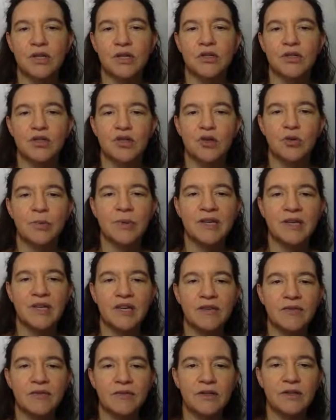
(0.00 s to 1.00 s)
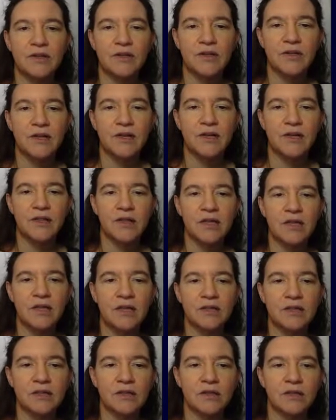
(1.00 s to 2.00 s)
So we're given
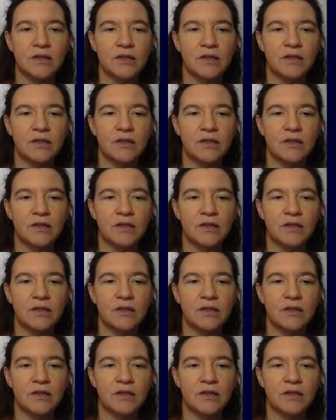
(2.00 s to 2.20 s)
these.